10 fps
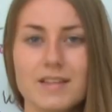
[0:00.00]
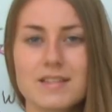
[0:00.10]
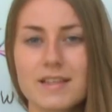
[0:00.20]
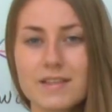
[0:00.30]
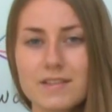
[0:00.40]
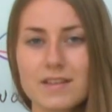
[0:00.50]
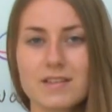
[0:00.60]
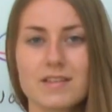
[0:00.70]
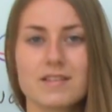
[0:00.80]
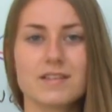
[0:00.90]
It's
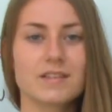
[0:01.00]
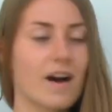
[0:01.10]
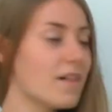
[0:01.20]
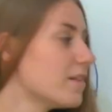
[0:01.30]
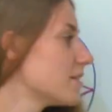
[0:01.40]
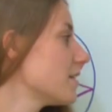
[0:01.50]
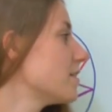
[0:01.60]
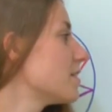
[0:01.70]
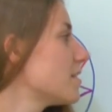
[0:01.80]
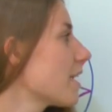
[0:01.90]
interesting that colors
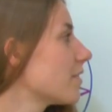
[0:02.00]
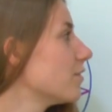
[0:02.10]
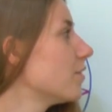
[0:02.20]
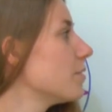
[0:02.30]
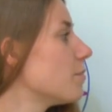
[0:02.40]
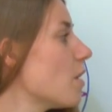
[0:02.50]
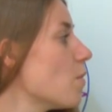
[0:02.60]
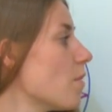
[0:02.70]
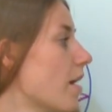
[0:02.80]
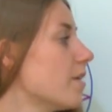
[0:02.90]
in the secondary
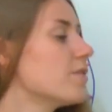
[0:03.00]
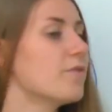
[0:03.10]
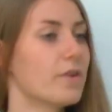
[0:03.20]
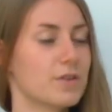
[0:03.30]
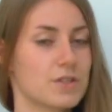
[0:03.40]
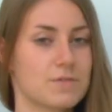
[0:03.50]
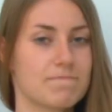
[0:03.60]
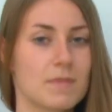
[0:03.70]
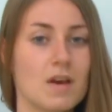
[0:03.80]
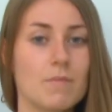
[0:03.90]
bow are reversed.
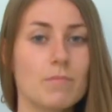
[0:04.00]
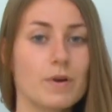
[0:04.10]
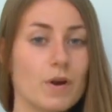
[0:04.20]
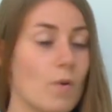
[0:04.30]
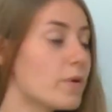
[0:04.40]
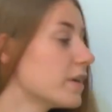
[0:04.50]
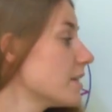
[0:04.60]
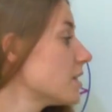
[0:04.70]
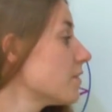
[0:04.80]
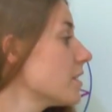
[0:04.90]
Moreover,
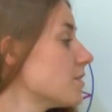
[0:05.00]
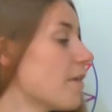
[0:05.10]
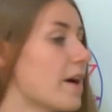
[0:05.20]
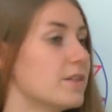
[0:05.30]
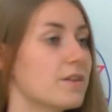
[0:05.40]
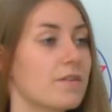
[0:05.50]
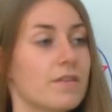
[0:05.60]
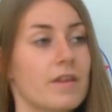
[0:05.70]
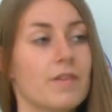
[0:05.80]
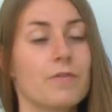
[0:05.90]
it's twice wider
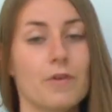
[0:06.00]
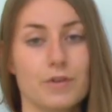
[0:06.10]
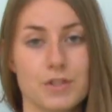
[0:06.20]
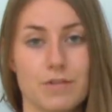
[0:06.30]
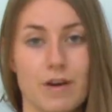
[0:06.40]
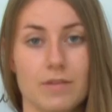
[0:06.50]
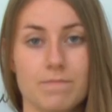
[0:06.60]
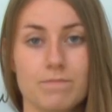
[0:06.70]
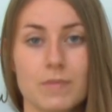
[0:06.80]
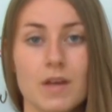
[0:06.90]
than first one.
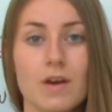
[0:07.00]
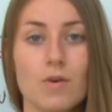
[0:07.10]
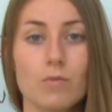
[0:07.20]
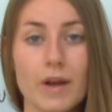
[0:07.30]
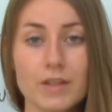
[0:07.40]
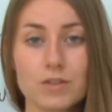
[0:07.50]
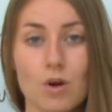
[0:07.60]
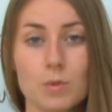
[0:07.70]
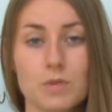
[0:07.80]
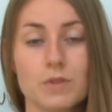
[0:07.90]

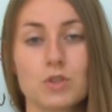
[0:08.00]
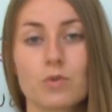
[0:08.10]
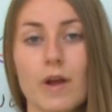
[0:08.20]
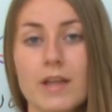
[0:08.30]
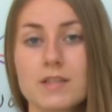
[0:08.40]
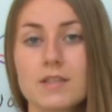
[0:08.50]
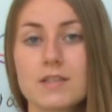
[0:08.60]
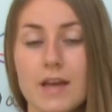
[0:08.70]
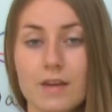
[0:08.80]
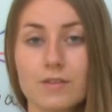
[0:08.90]
Raindrops which create the
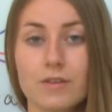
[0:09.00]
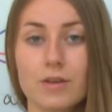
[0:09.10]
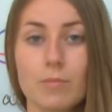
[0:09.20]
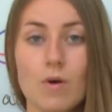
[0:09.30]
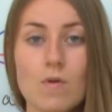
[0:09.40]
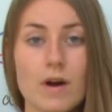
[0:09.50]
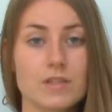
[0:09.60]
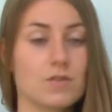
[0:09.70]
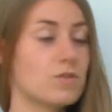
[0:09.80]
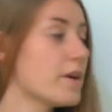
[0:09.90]
secondary bow are
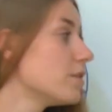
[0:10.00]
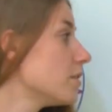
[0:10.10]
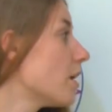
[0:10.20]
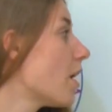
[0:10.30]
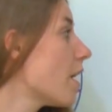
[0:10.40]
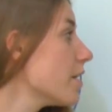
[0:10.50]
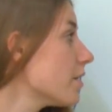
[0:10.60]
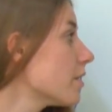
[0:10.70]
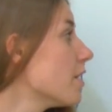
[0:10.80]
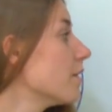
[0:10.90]
situated
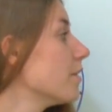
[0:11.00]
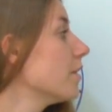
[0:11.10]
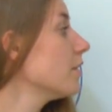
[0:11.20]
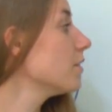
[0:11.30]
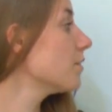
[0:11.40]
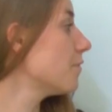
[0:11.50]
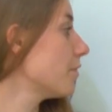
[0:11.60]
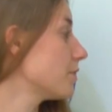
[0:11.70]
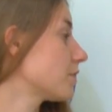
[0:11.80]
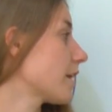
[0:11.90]
higher than in the
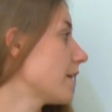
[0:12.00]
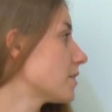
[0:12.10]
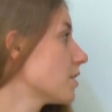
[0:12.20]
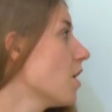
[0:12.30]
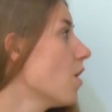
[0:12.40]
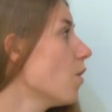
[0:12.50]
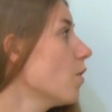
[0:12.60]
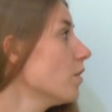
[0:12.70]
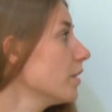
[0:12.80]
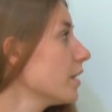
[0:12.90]
first case.
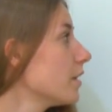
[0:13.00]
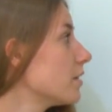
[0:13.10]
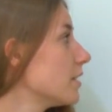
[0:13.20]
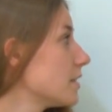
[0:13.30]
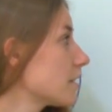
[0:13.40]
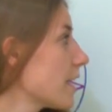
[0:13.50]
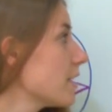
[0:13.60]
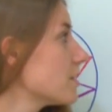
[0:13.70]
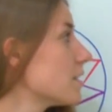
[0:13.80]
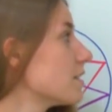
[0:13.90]
Only in this case,